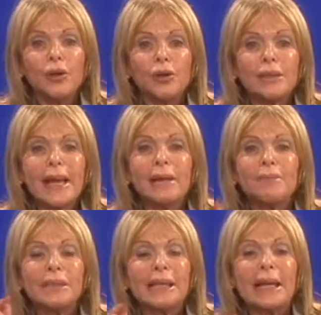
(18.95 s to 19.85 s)
You're
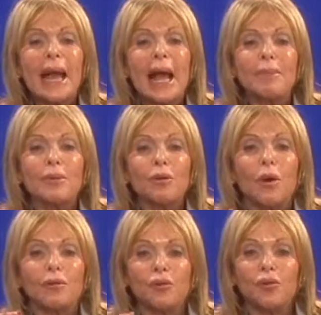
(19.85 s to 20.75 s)
10% happier
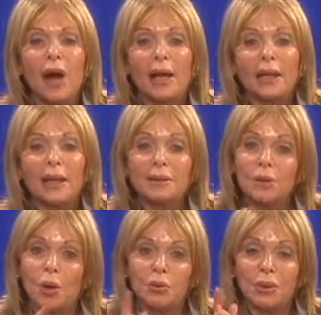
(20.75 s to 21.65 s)
on Fridays,
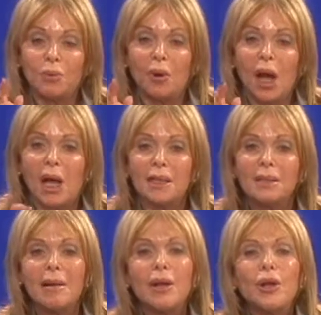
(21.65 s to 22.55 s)
no
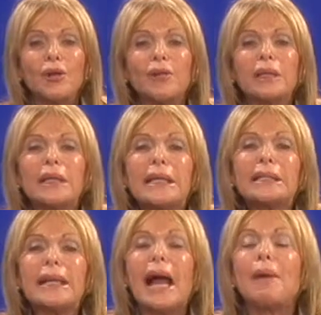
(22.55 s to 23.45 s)
surprise. You're the
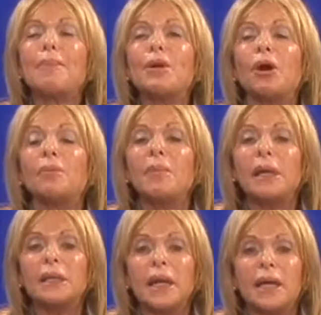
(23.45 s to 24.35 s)
least happy on
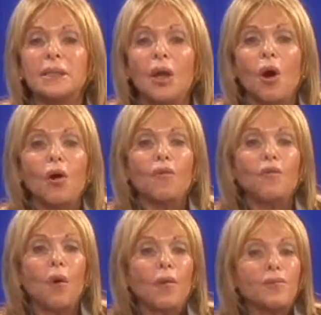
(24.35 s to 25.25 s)
Mondays.
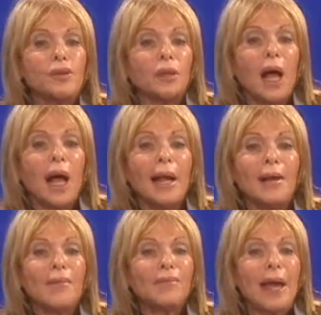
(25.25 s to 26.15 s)
4th of
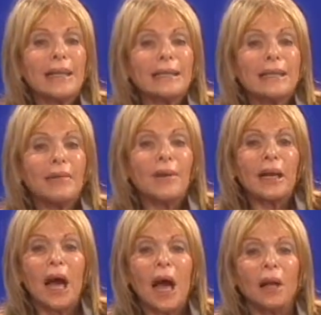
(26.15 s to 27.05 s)
July, Thanksgiving,
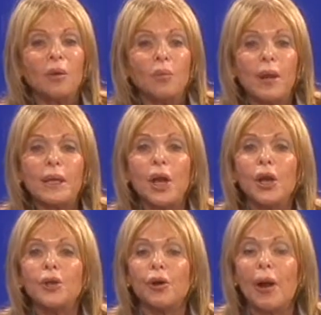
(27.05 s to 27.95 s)
and Halloween,
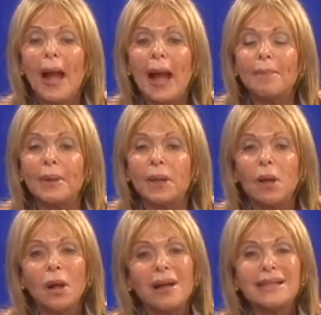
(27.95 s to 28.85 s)
you're happy.
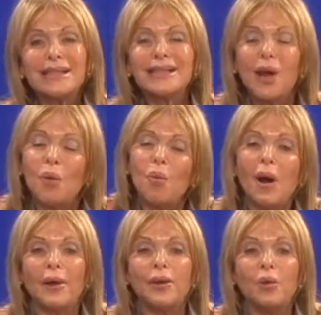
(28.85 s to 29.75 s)
So
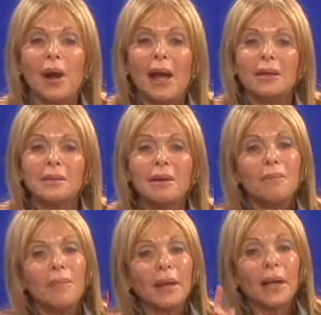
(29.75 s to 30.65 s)
what, you ask?
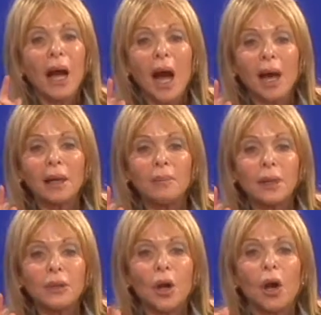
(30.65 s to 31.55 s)
But
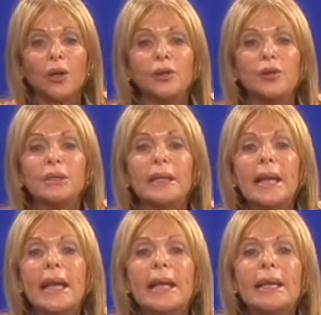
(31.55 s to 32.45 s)
economists are
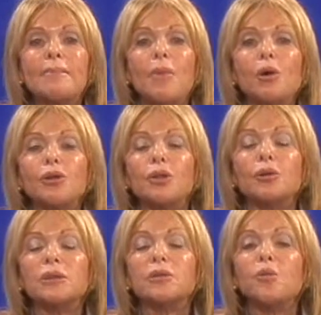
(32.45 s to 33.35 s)
using
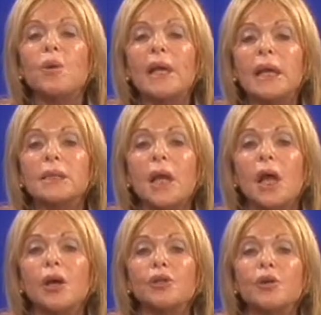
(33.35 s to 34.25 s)
emotional swings
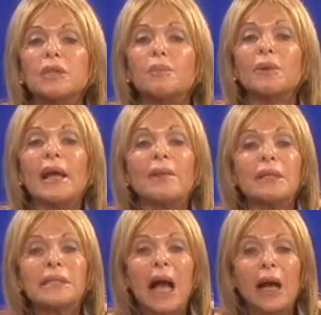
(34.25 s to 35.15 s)
to explain the
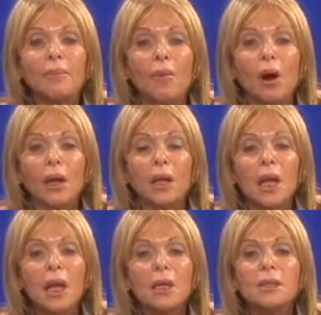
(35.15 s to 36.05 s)
stock market.
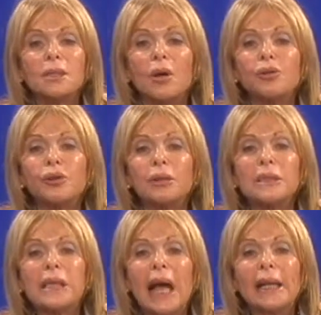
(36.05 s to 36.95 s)
Social
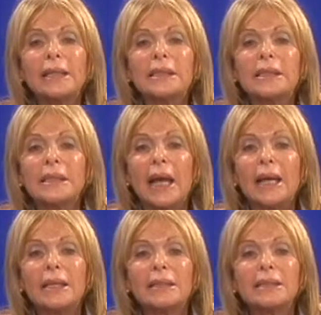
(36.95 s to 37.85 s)
scientists
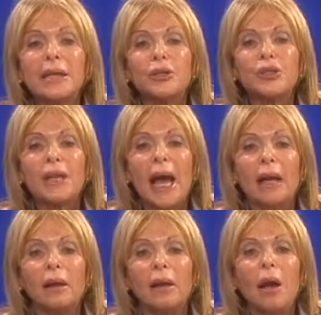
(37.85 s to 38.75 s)
say such
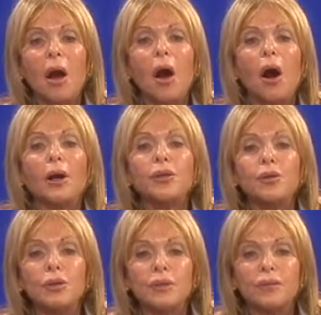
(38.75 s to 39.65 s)
data are
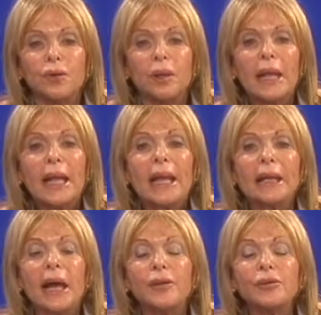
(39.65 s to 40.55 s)
useful
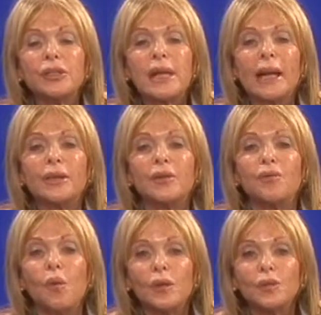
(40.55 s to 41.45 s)
in understanding
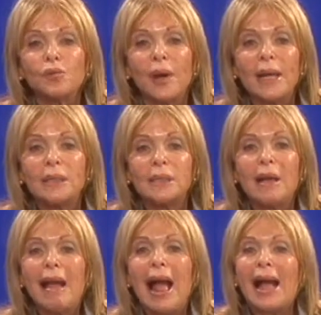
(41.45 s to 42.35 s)
divorce rates,
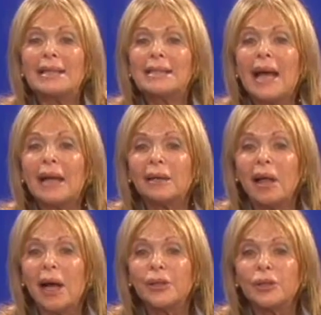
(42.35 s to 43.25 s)
and
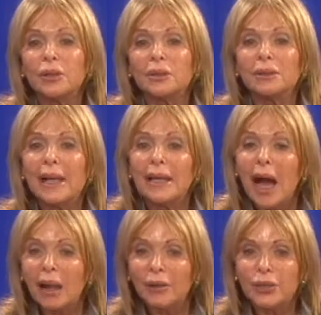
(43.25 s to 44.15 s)

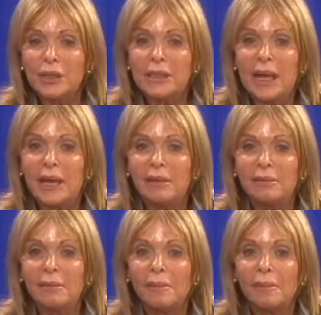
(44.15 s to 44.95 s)
psychologists say